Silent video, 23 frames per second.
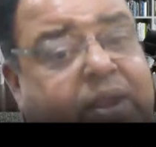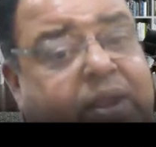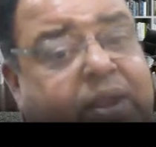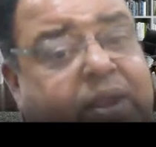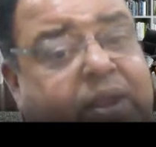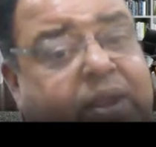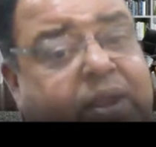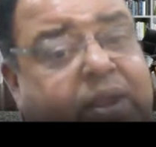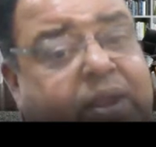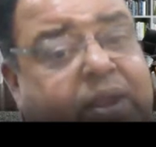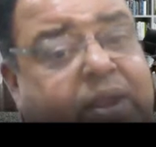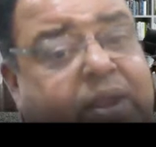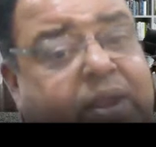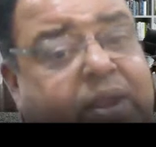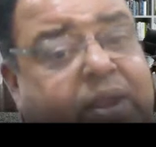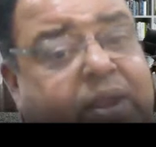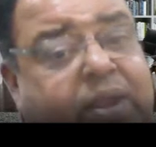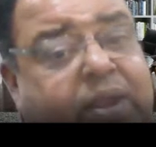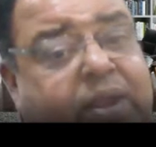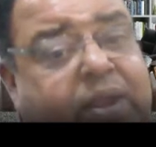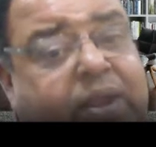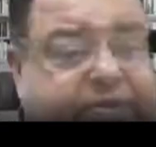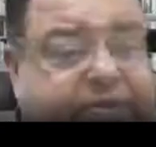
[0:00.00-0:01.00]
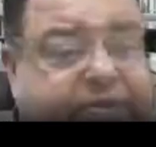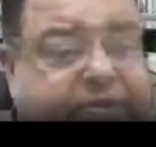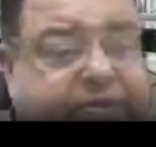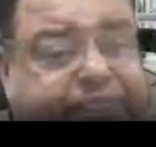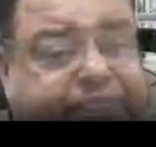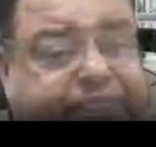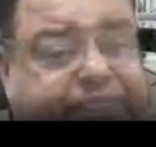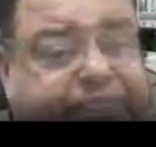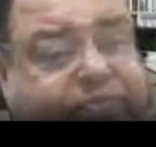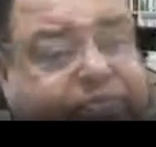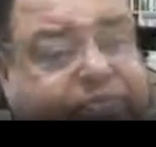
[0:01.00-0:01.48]
Now, as far as
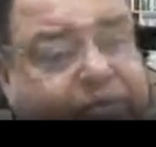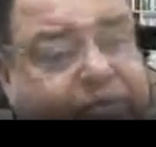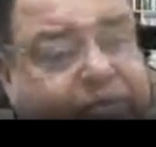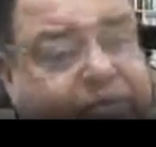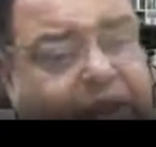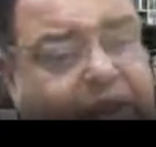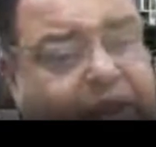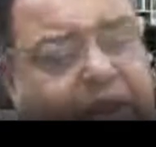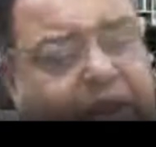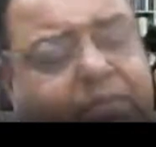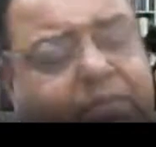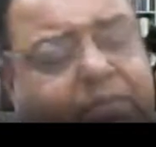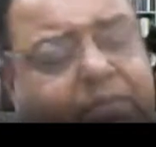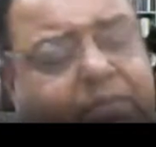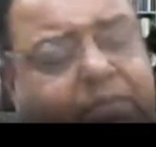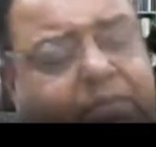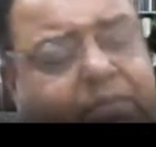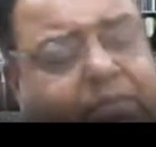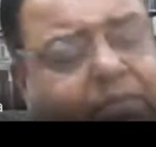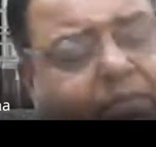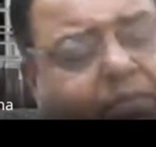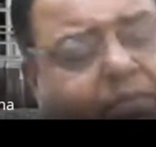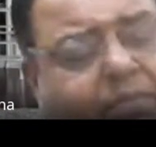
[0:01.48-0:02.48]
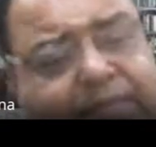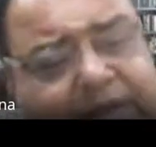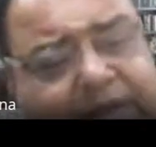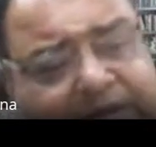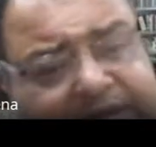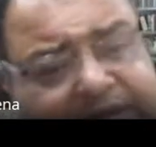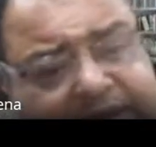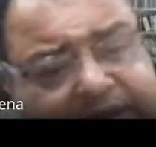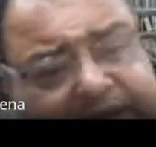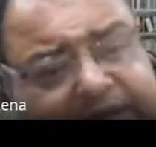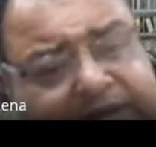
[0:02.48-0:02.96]

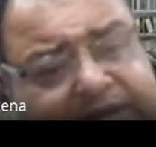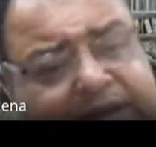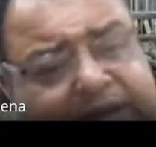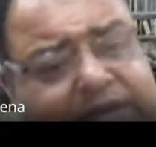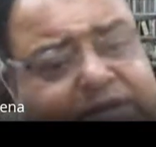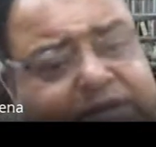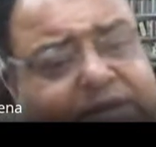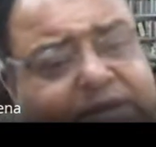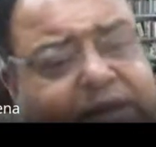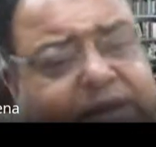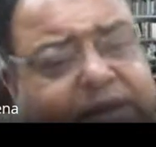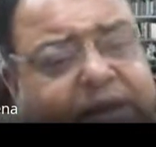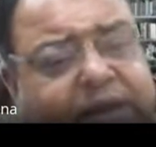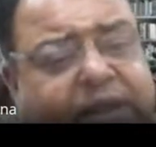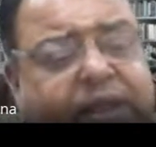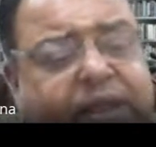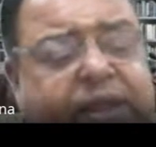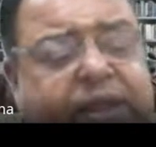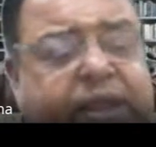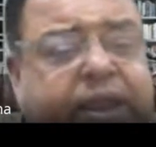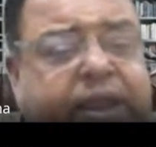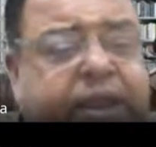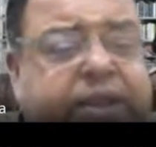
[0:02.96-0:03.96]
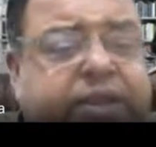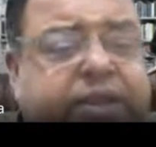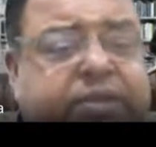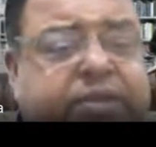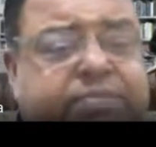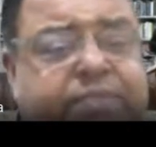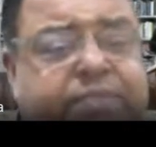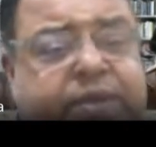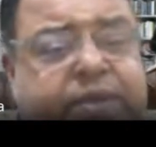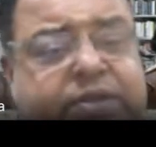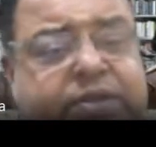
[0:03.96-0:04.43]
multidimensional is concerned, it
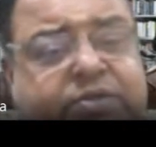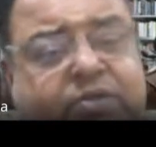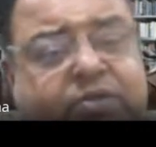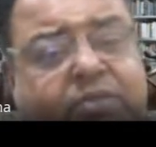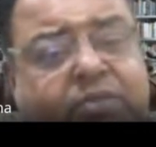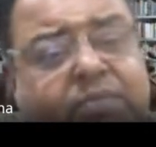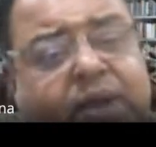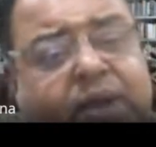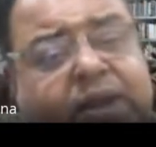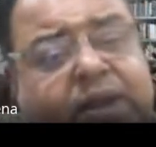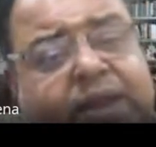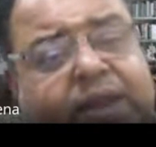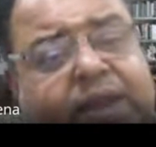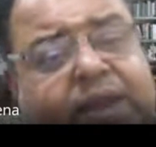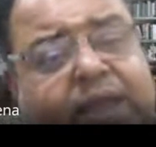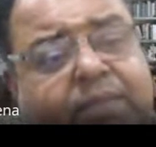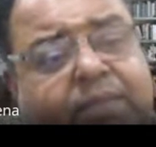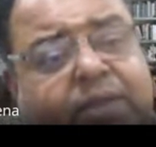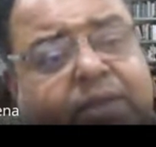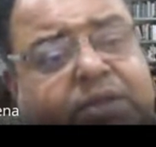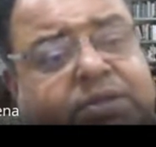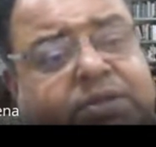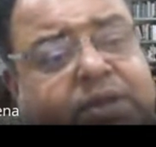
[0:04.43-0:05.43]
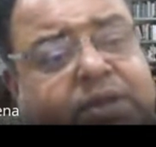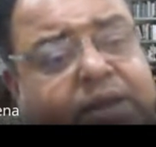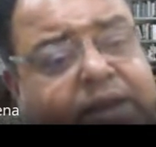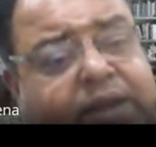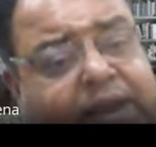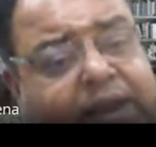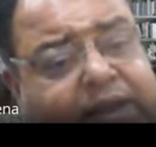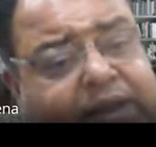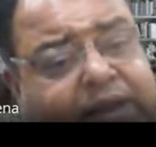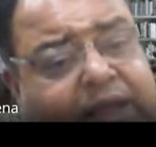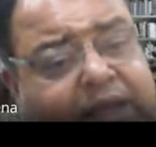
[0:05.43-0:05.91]
is based on multidimensional
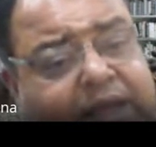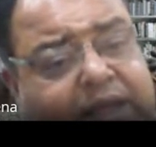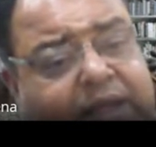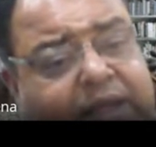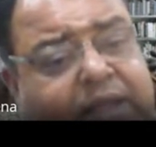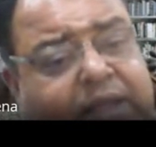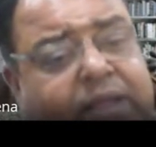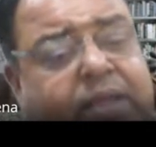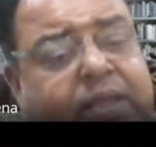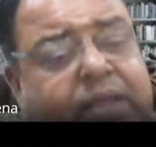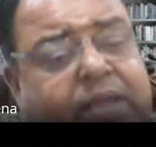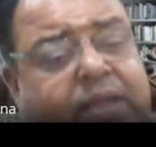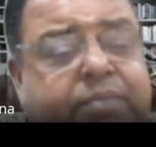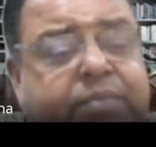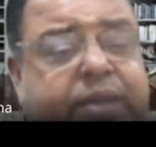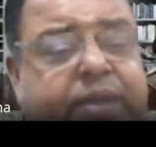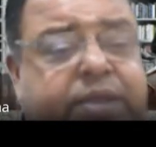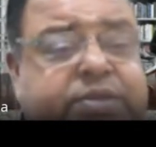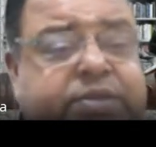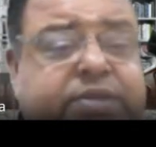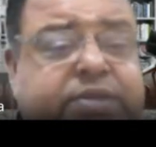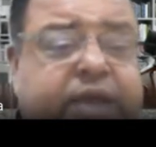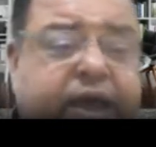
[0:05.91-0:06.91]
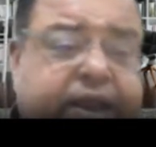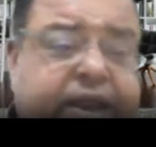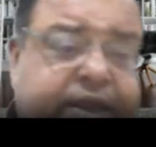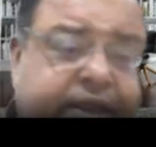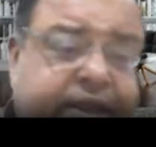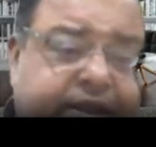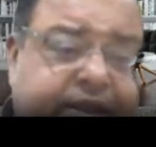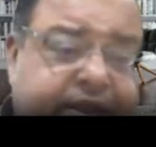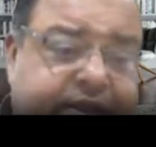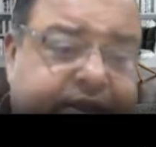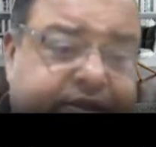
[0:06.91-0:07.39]
data based
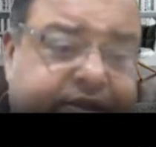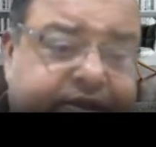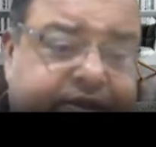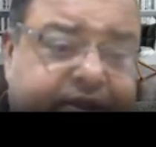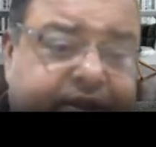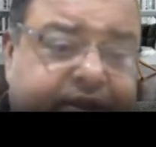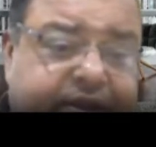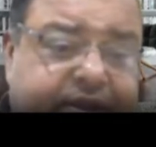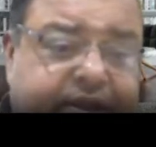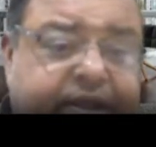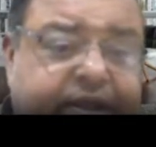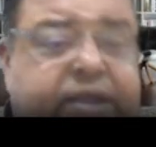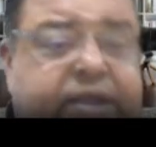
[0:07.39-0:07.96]
architecture.